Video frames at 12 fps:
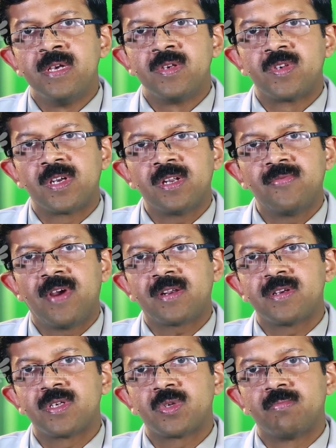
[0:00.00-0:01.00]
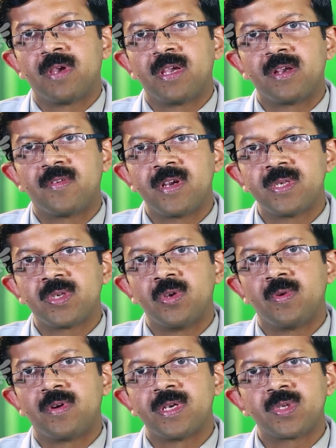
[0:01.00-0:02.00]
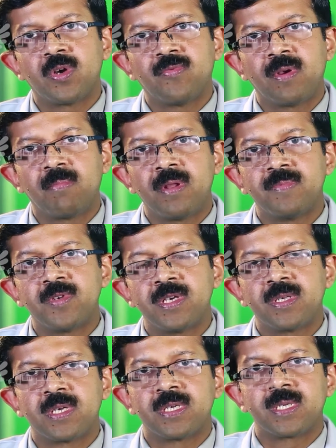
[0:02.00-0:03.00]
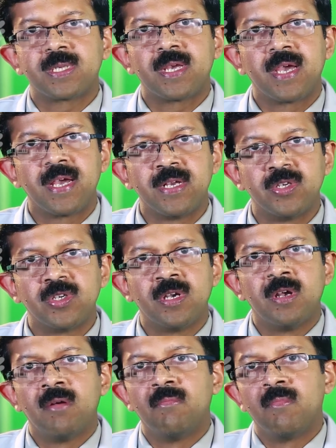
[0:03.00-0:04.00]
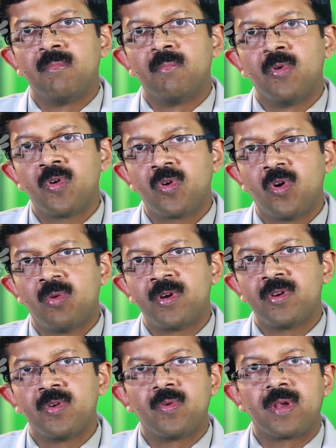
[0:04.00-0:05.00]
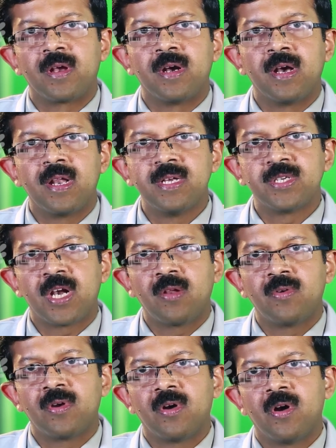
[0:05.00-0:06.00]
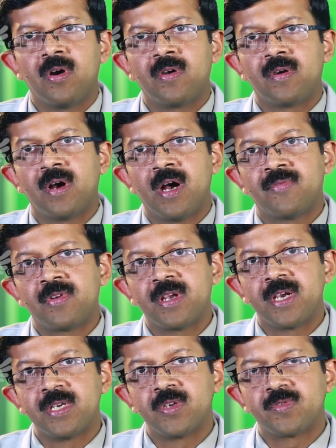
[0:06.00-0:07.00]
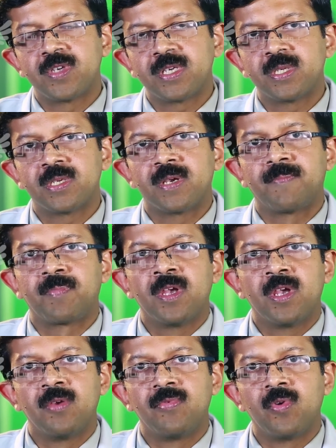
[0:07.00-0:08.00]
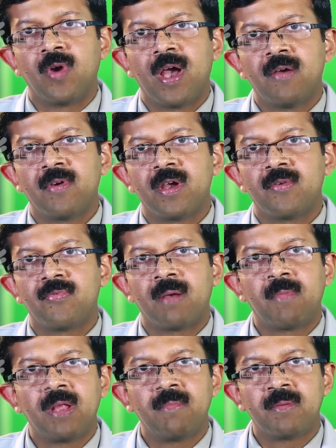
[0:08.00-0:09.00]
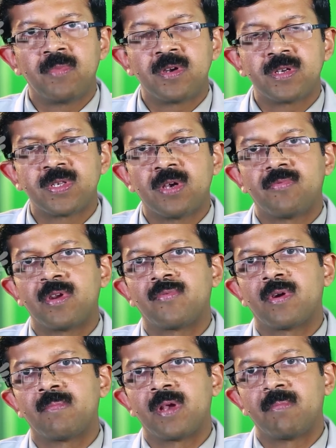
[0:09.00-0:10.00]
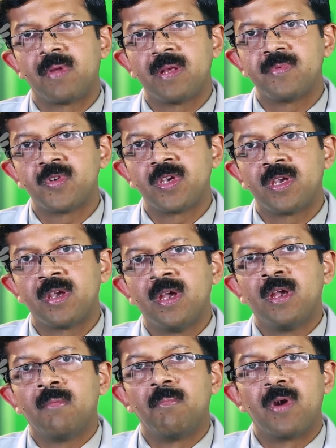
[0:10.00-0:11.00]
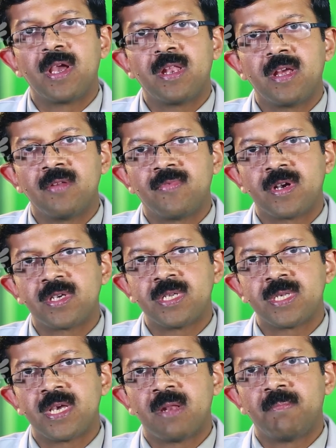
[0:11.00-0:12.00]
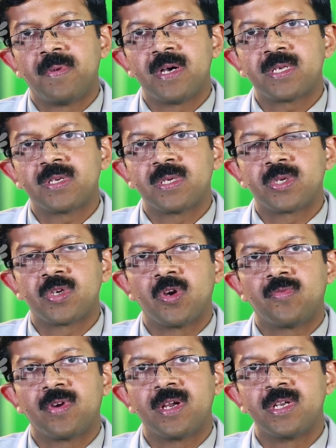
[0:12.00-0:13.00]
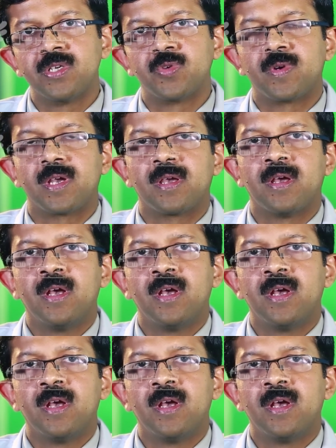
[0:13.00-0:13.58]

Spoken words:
Certain factors may increase your risk of epilepsy, such as age, more common during early childhood or after the age of 60. If you have a family member suffering from epilepsy, brain infections, and past history of head injury.